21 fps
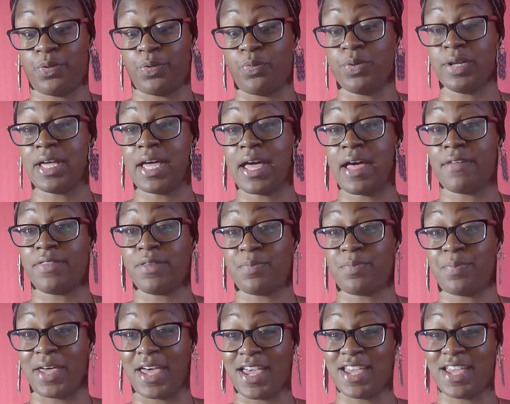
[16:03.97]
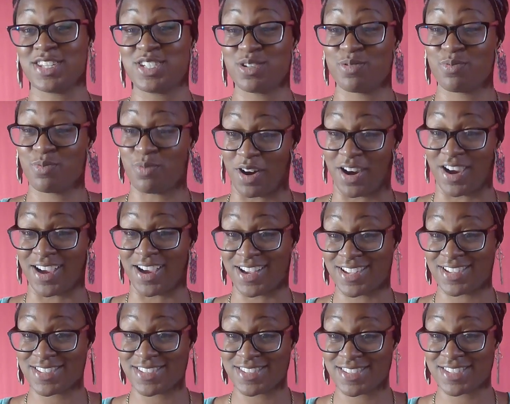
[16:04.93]
we got the Page of
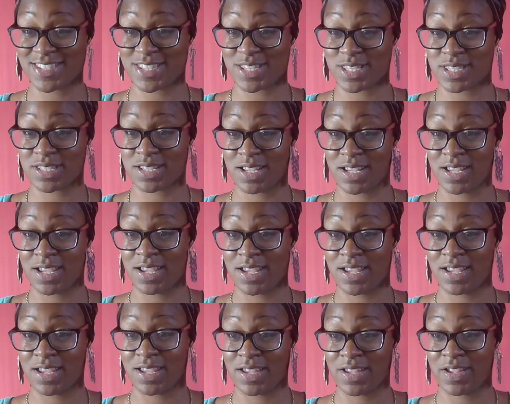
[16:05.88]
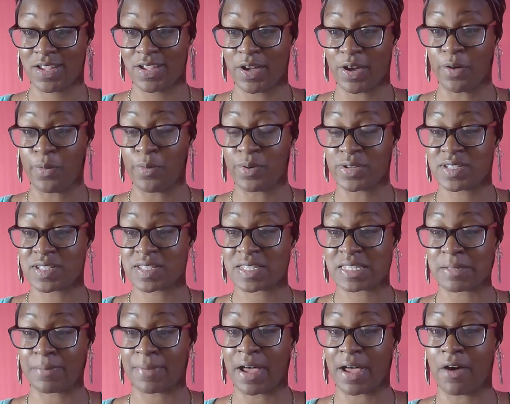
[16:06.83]
Wands, which
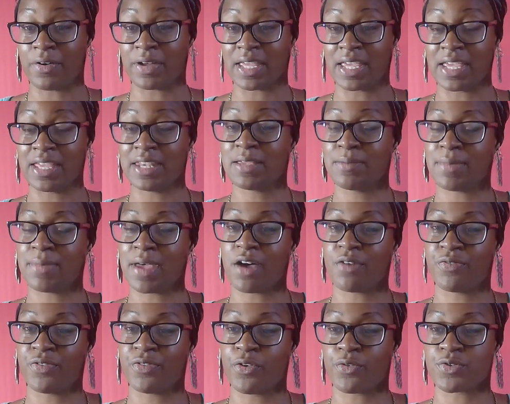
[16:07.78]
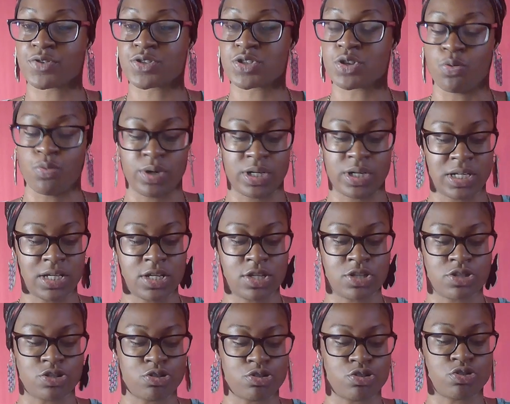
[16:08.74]
is about getting back focused on what it
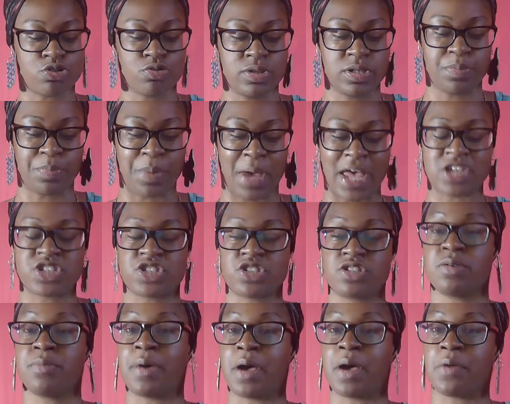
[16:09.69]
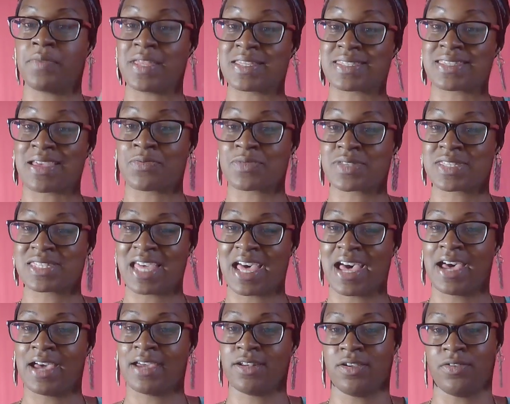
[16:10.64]
is you're truly passionate about that's
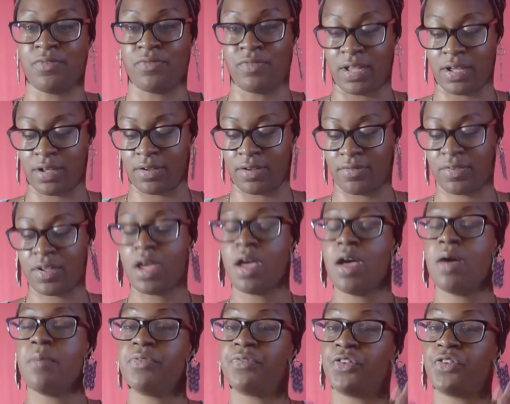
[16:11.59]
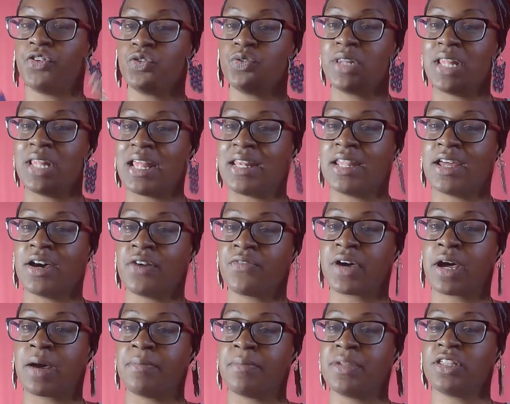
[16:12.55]
outside of love. Before you let love
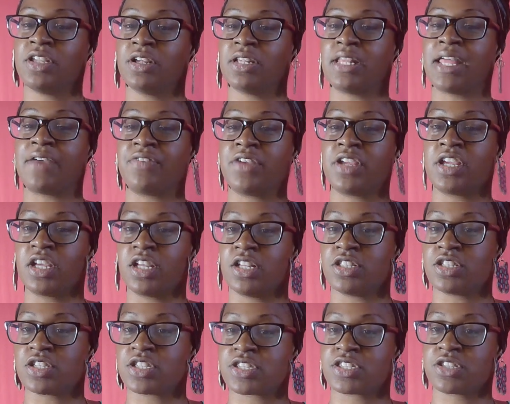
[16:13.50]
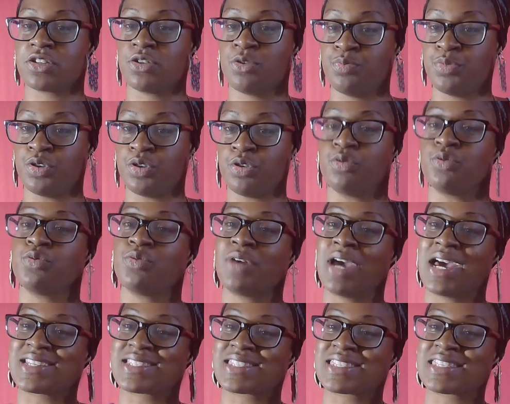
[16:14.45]
come in your life and consume you, you
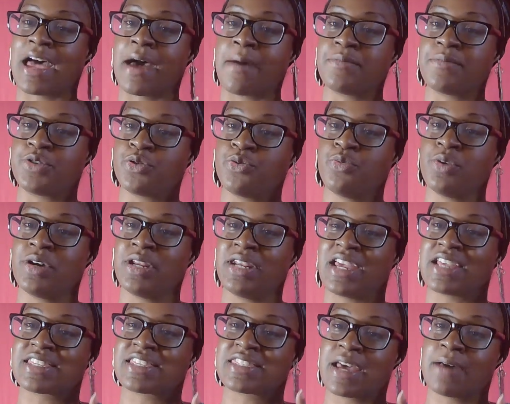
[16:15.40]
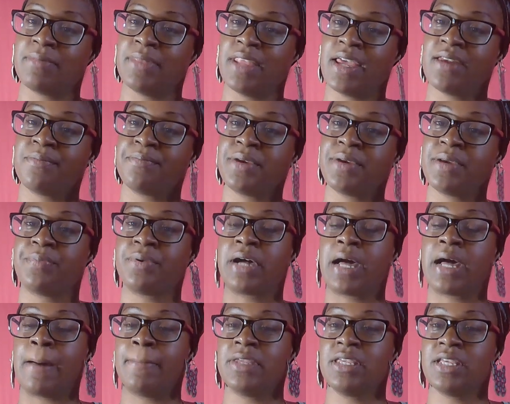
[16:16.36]
got to stop doing that. Stop letting people
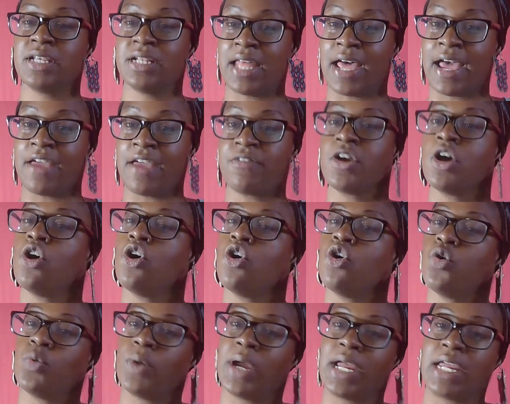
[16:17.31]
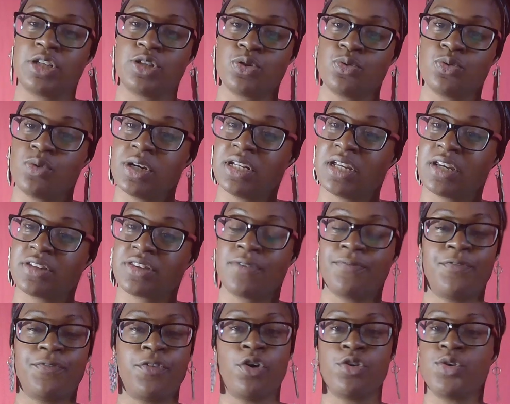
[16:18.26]
come in your life who ain't doing nothing
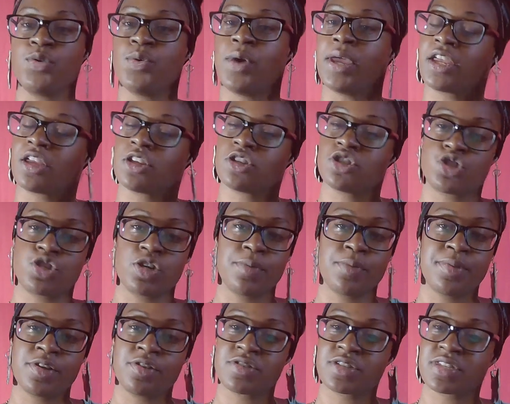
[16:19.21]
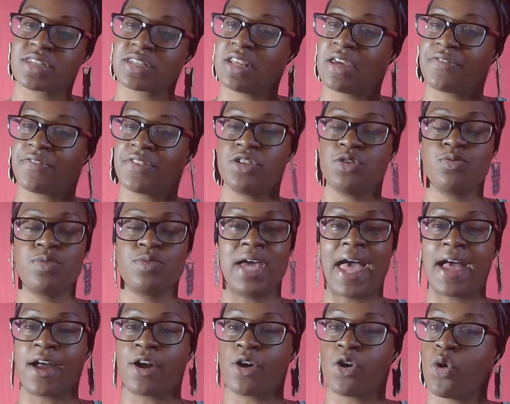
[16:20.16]
for you, ain't contributing to nothing you
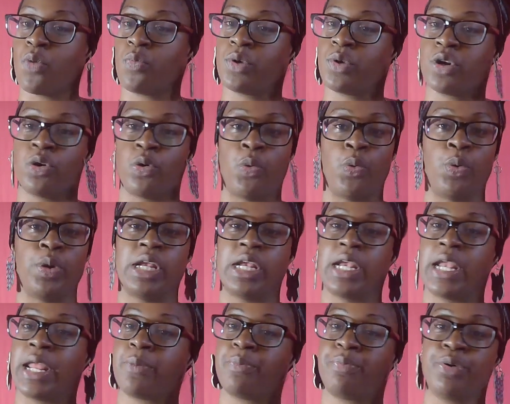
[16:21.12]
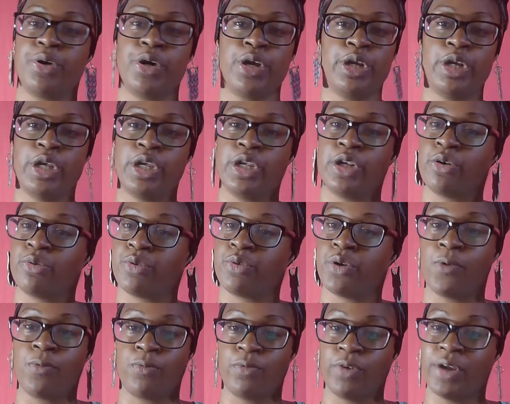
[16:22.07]
got going on, and ain't putting in on
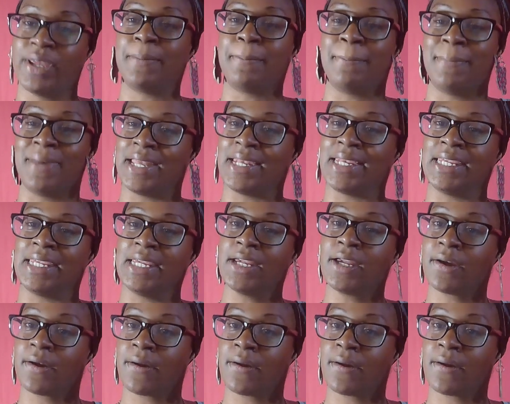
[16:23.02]
no rent money.